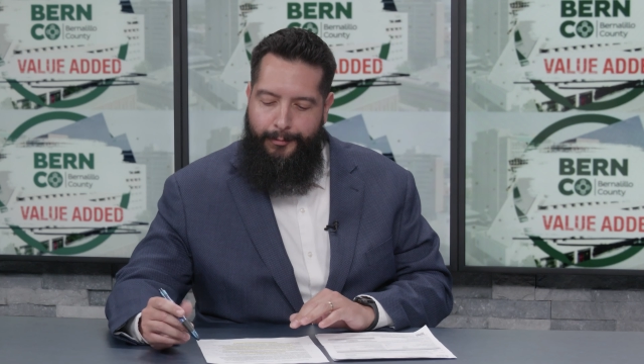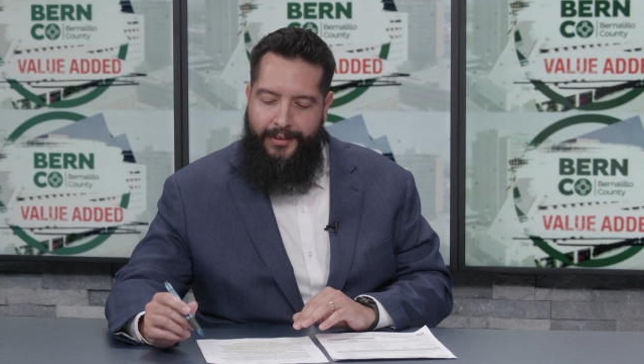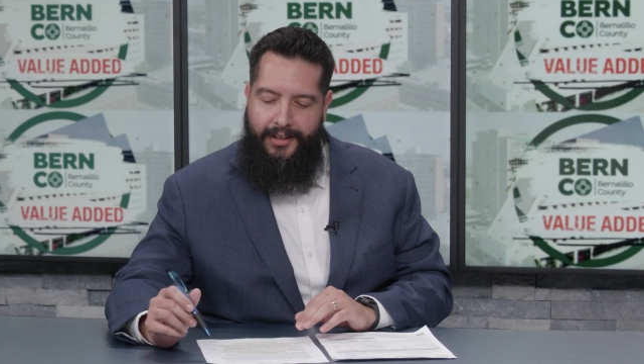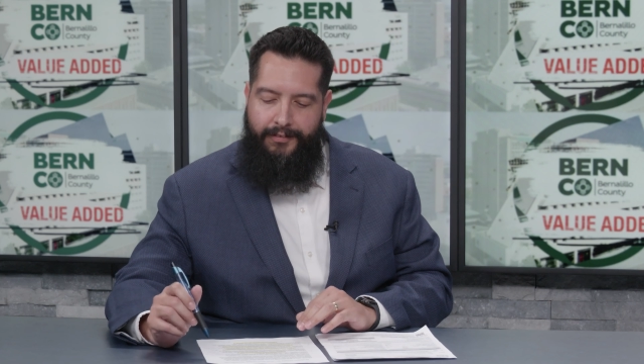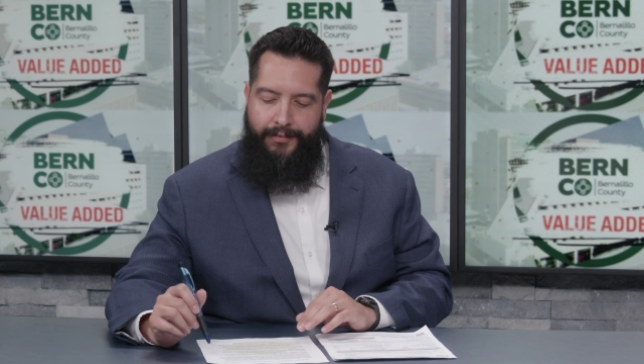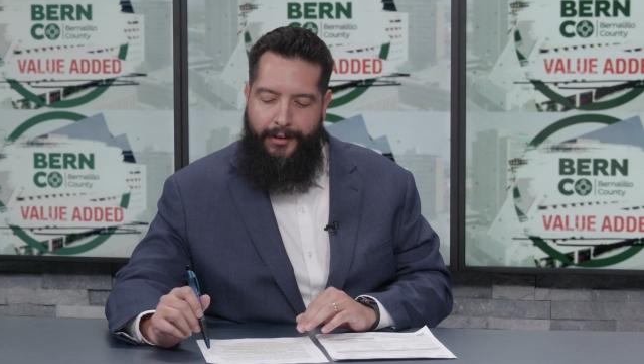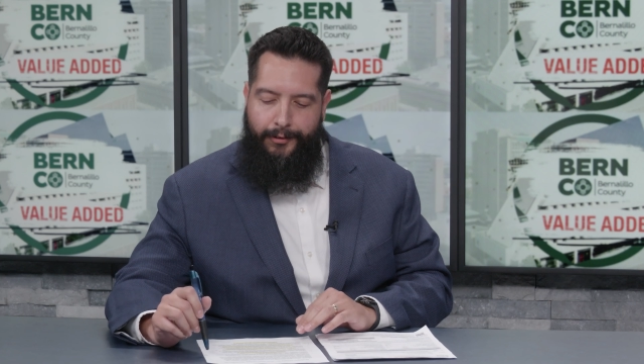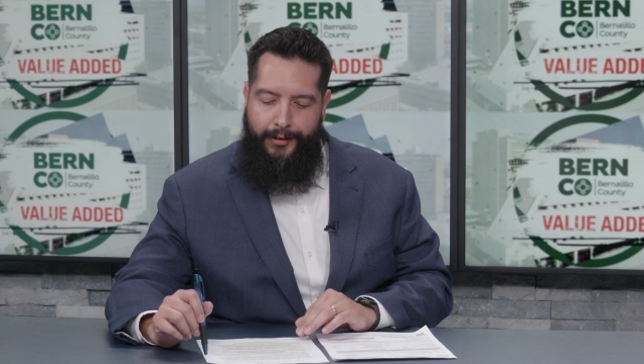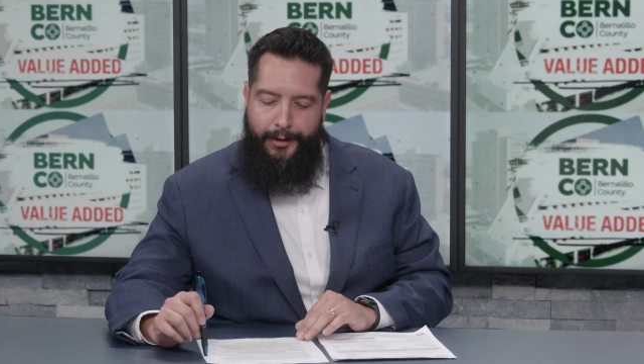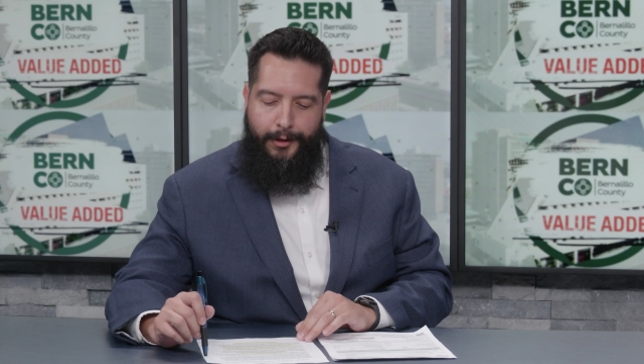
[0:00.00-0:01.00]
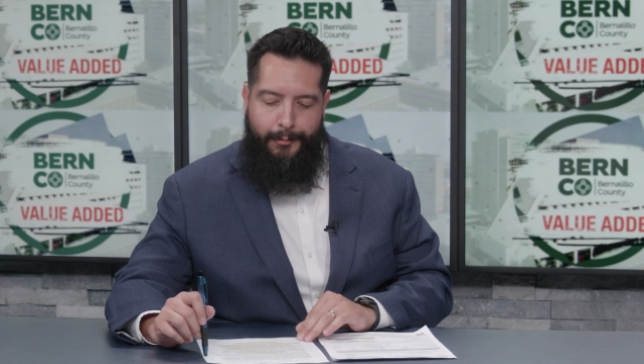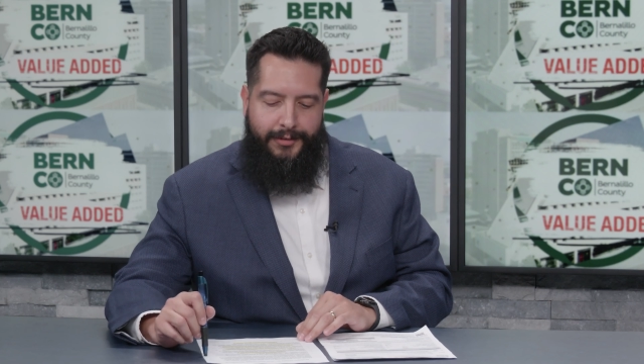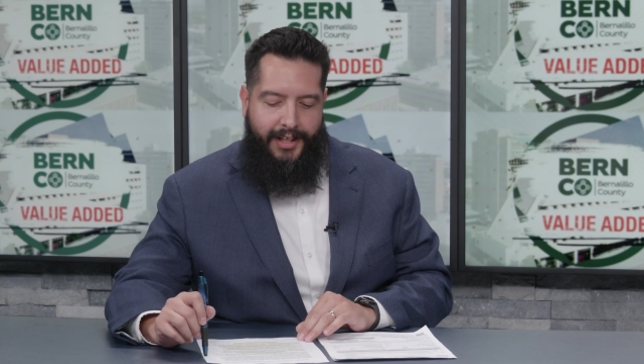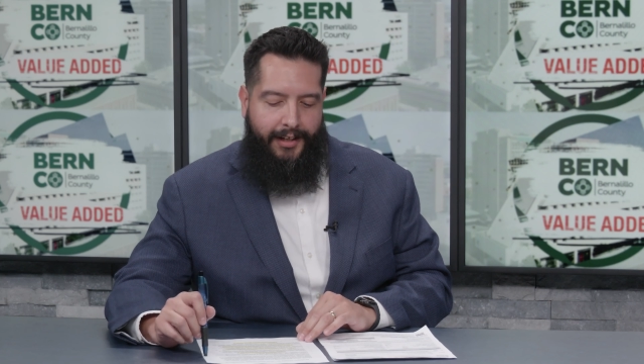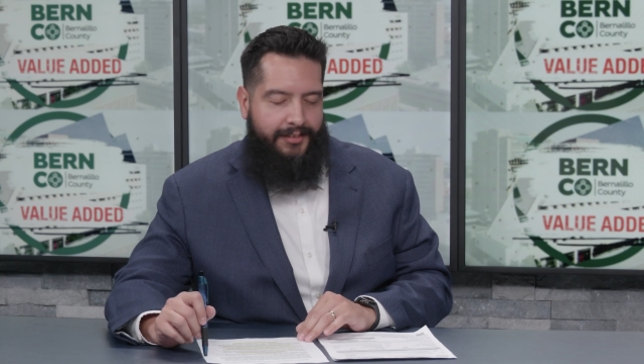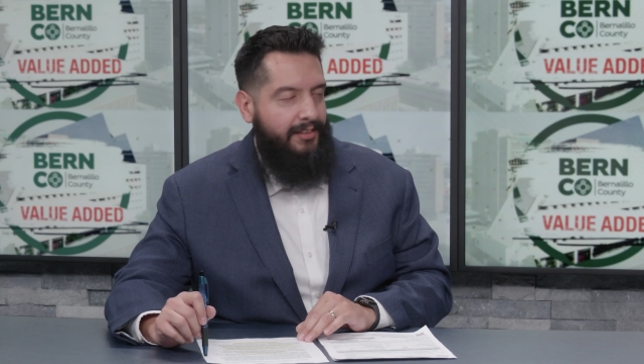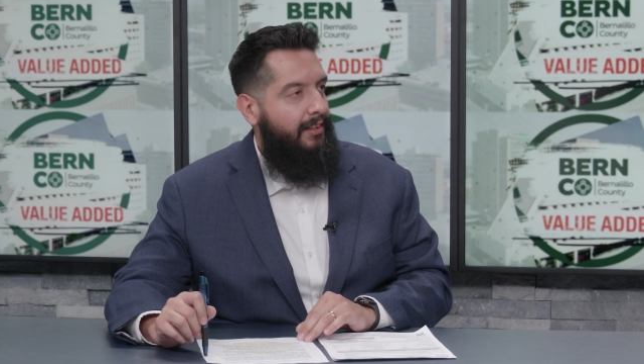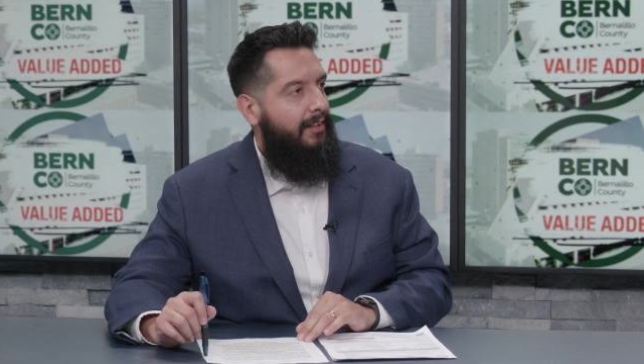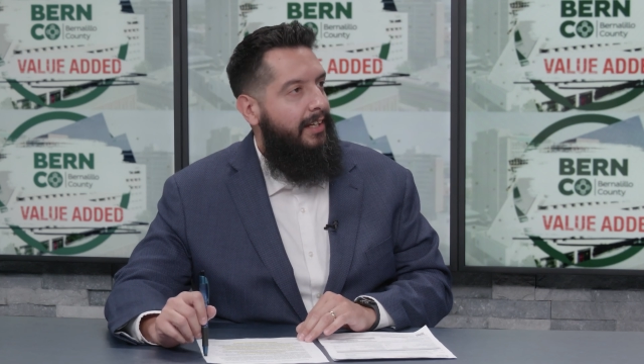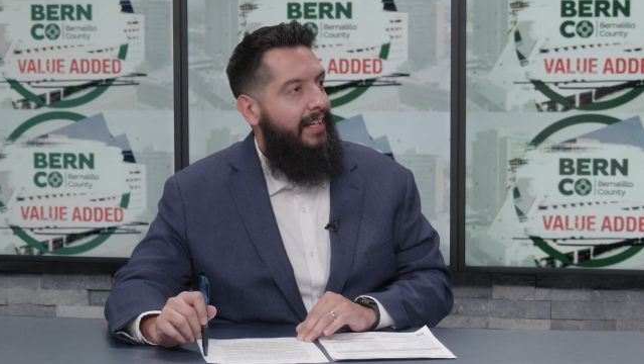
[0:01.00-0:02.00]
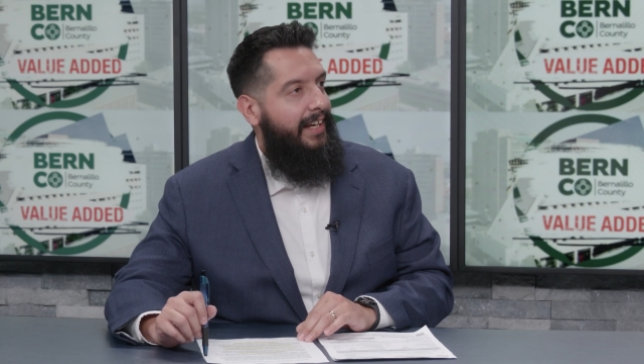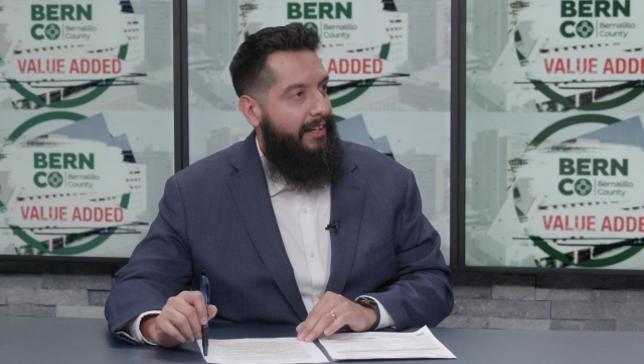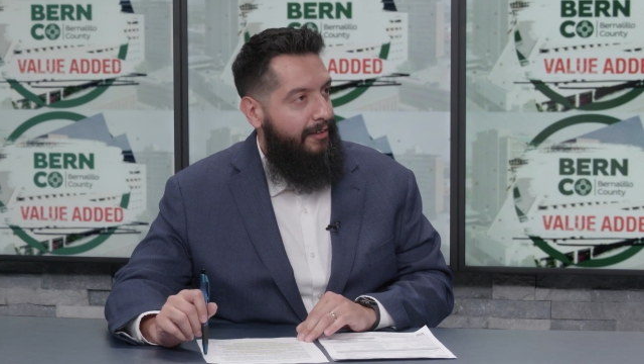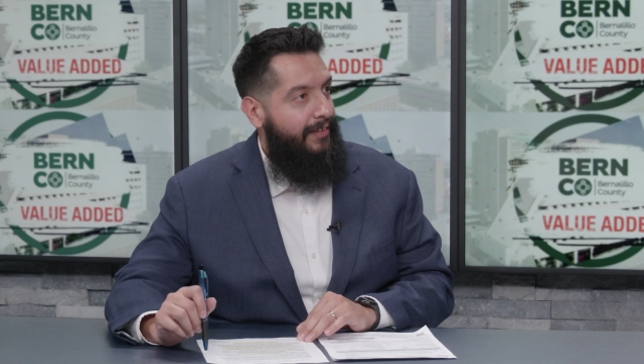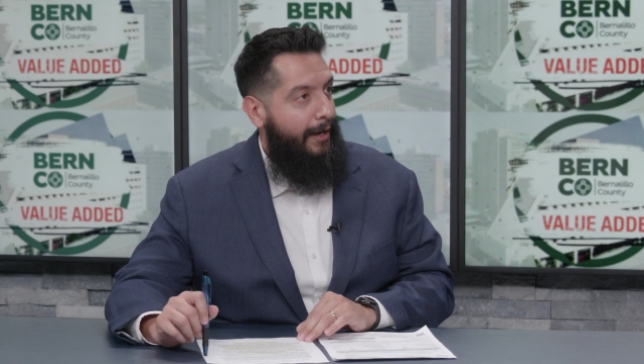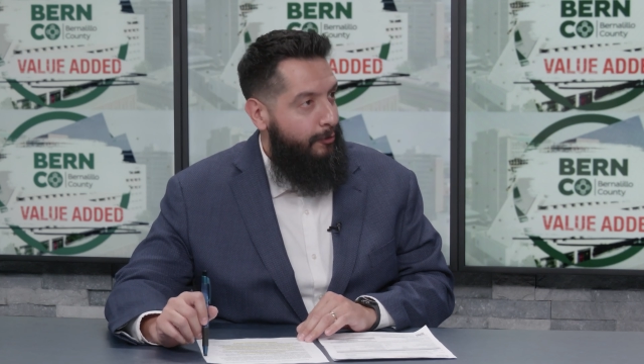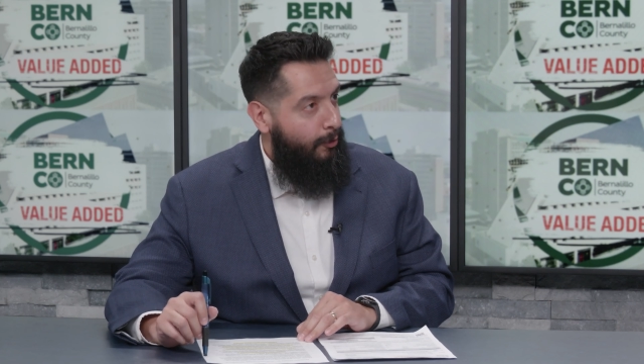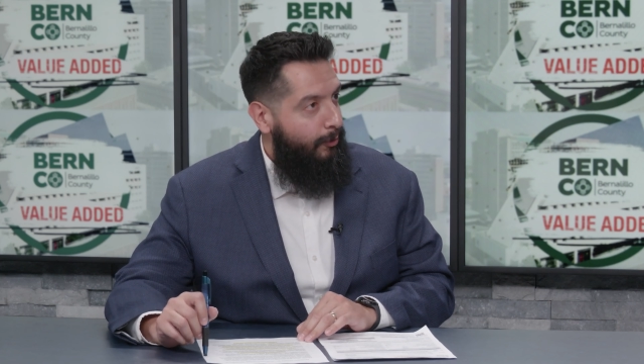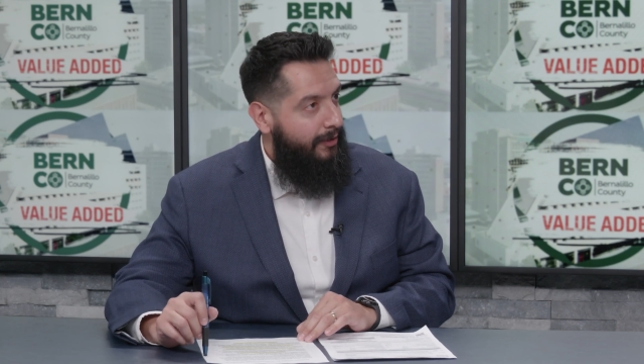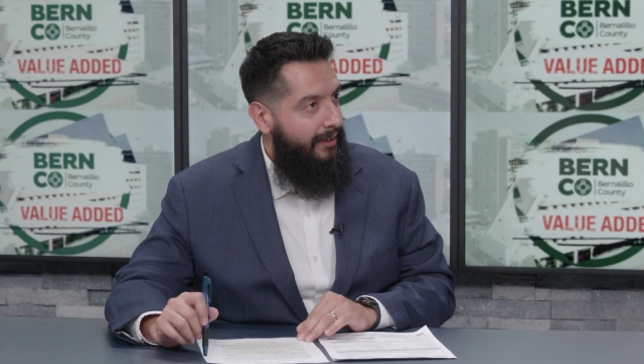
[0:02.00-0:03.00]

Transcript: the federal income tax, the head of household.